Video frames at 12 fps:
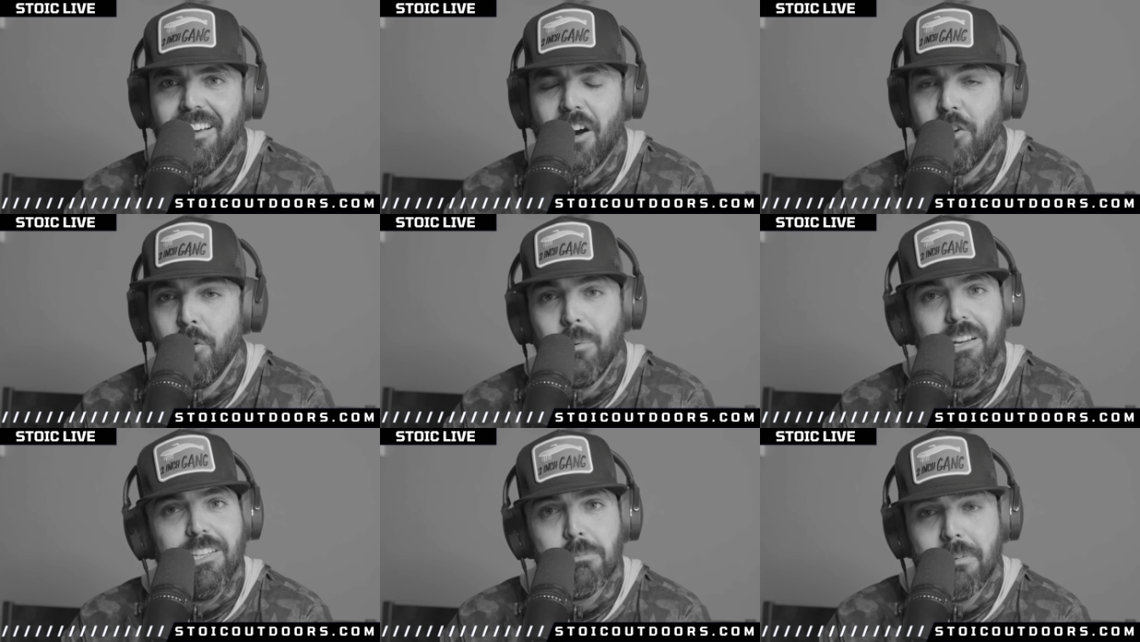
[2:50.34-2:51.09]
I don't know
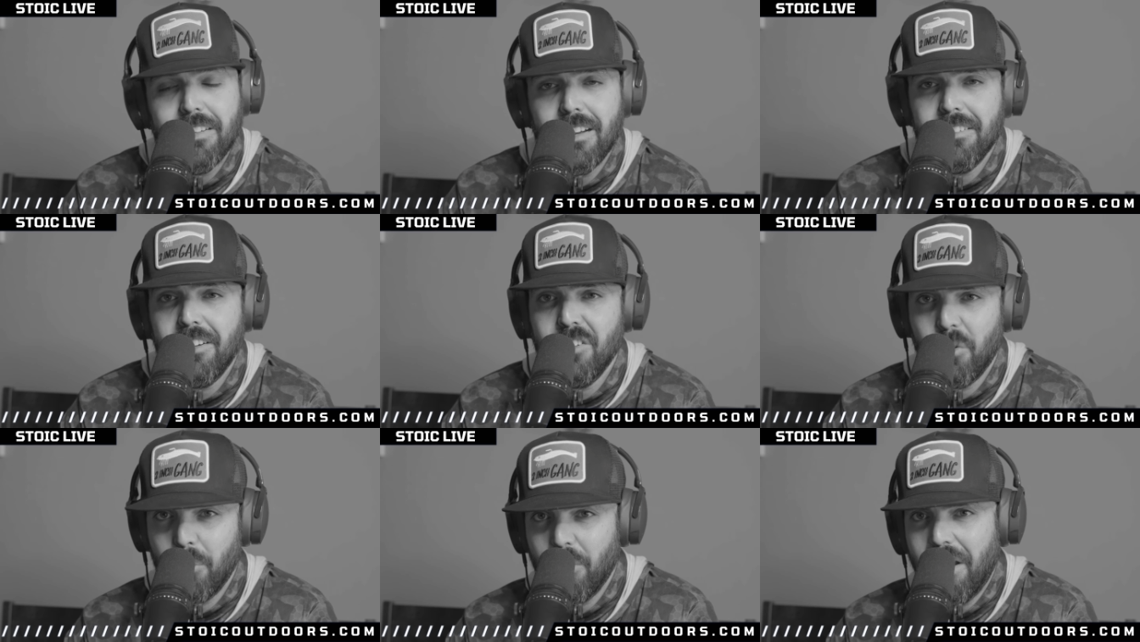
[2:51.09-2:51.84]
what it is, but down here in
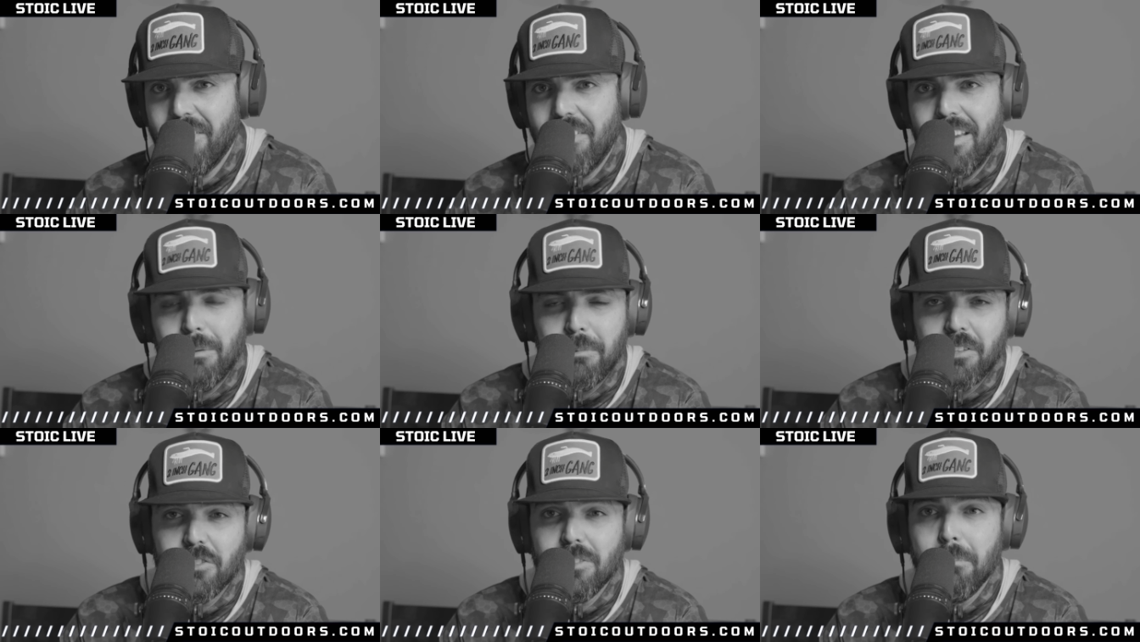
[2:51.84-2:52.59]
the Rio Grande Valley,
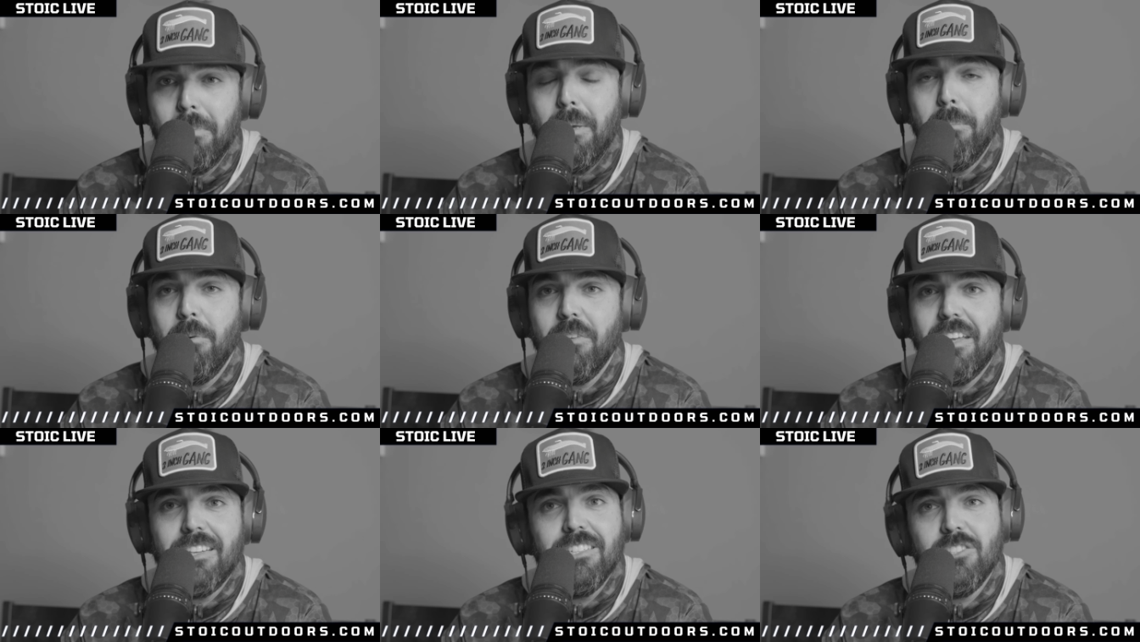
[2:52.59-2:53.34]
but there's some people
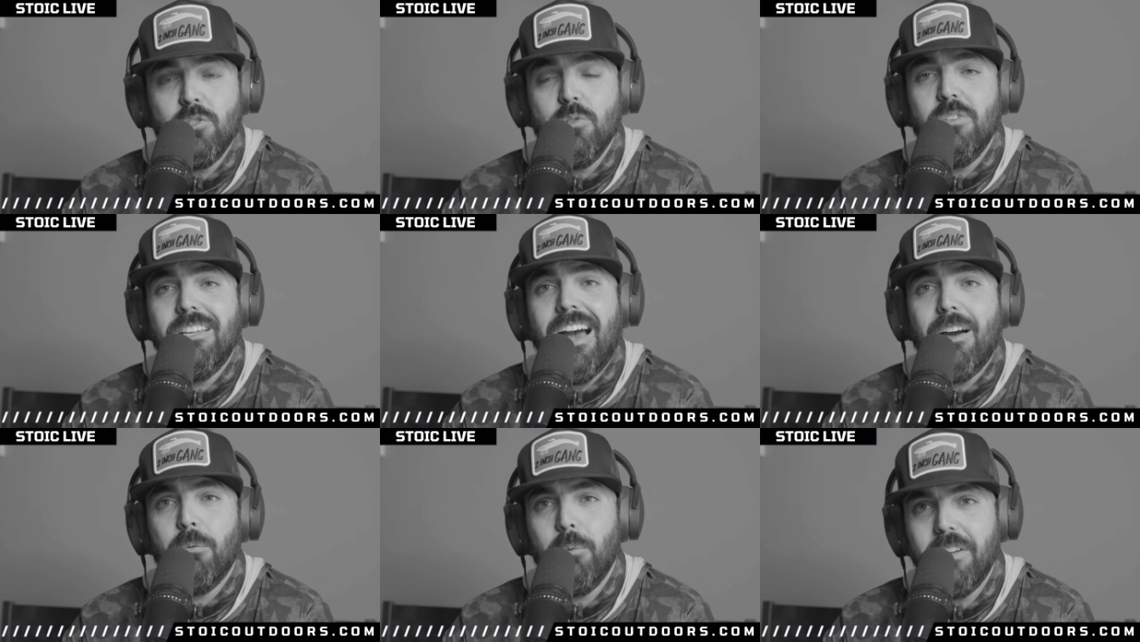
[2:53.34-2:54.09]
that just do
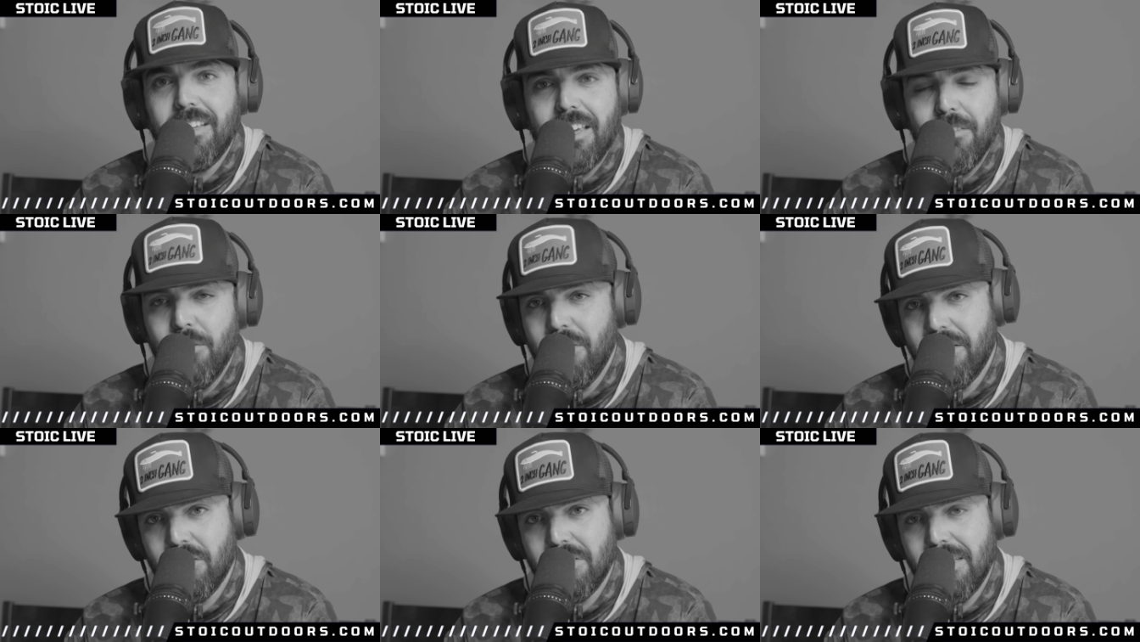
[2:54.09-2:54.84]
not want to give you
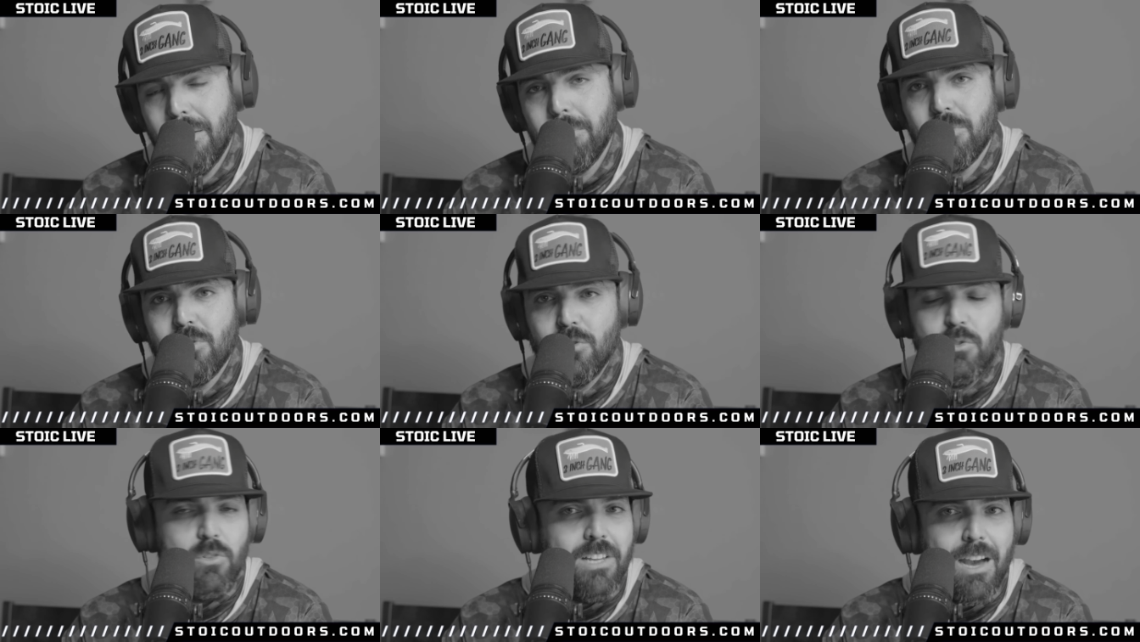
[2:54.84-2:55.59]
their tips,
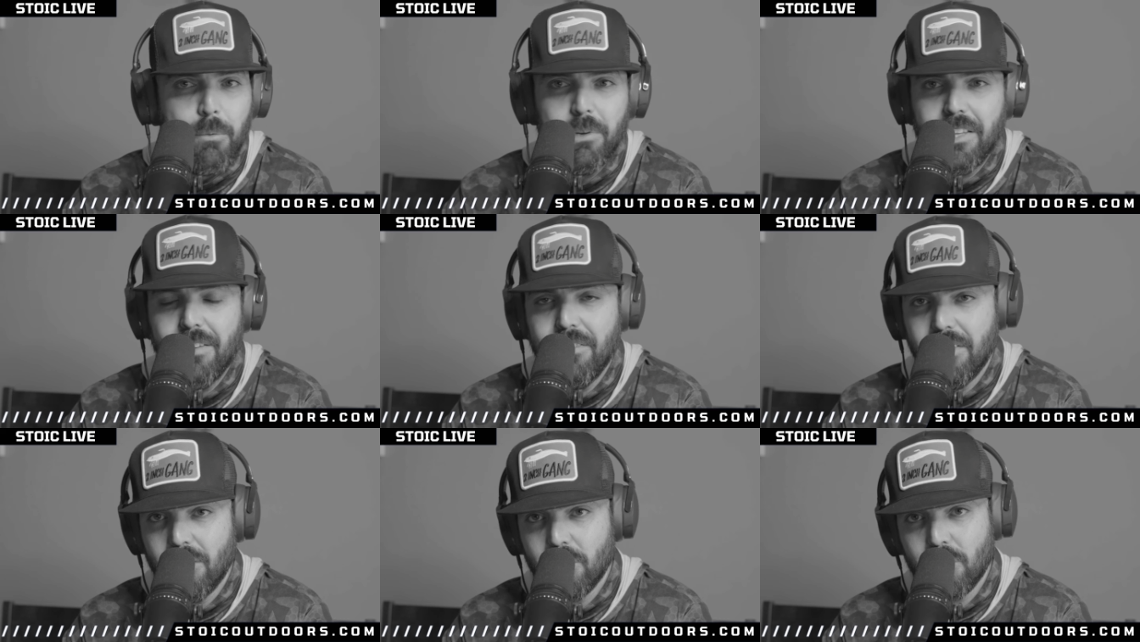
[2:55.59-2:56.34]
do not want to give you
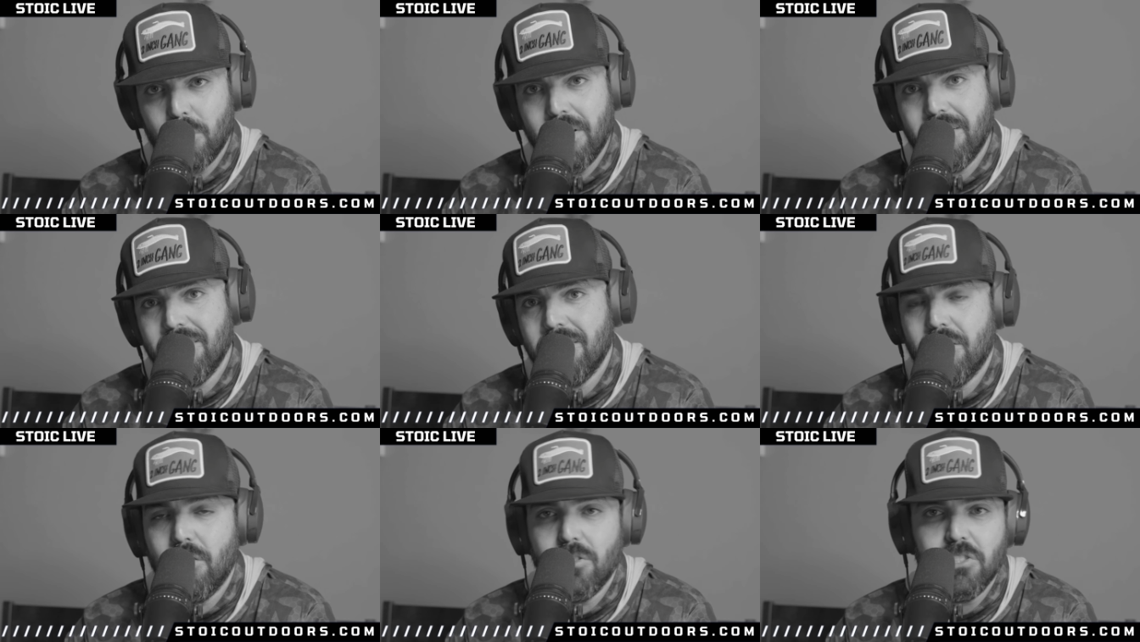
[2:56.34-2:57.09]
their tricks,
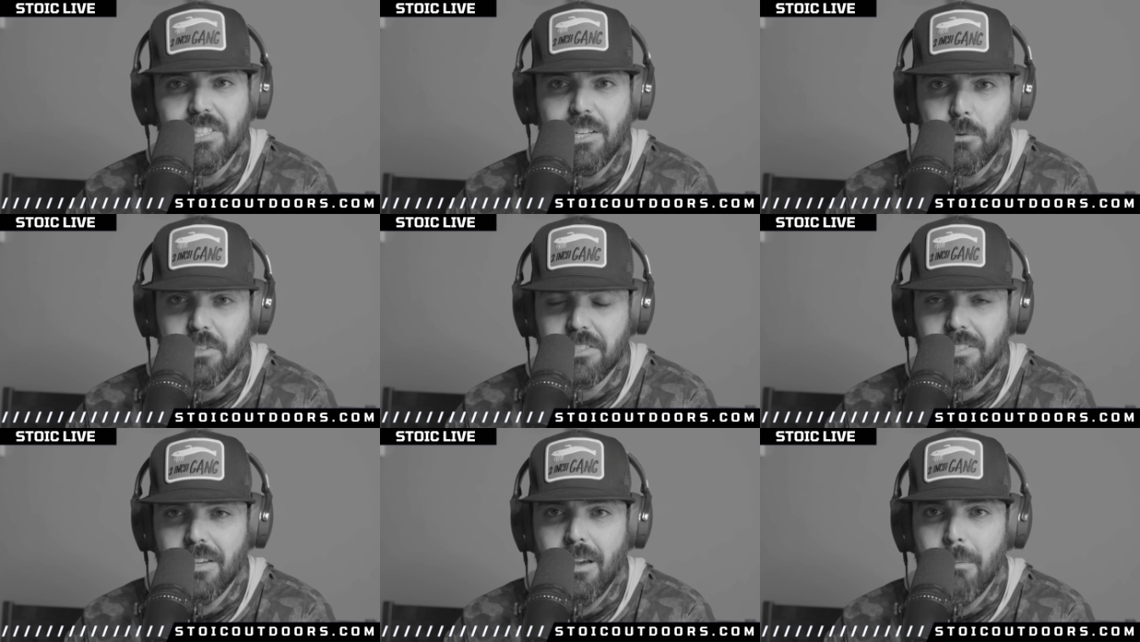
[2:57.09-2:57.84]
their
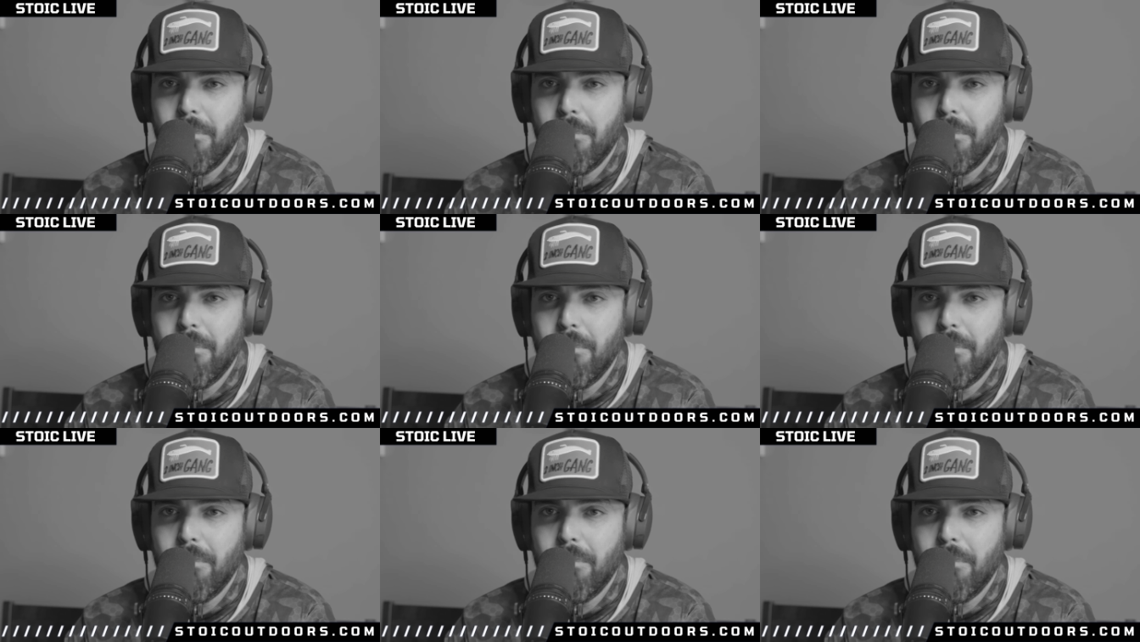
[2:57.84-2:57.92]
secrets.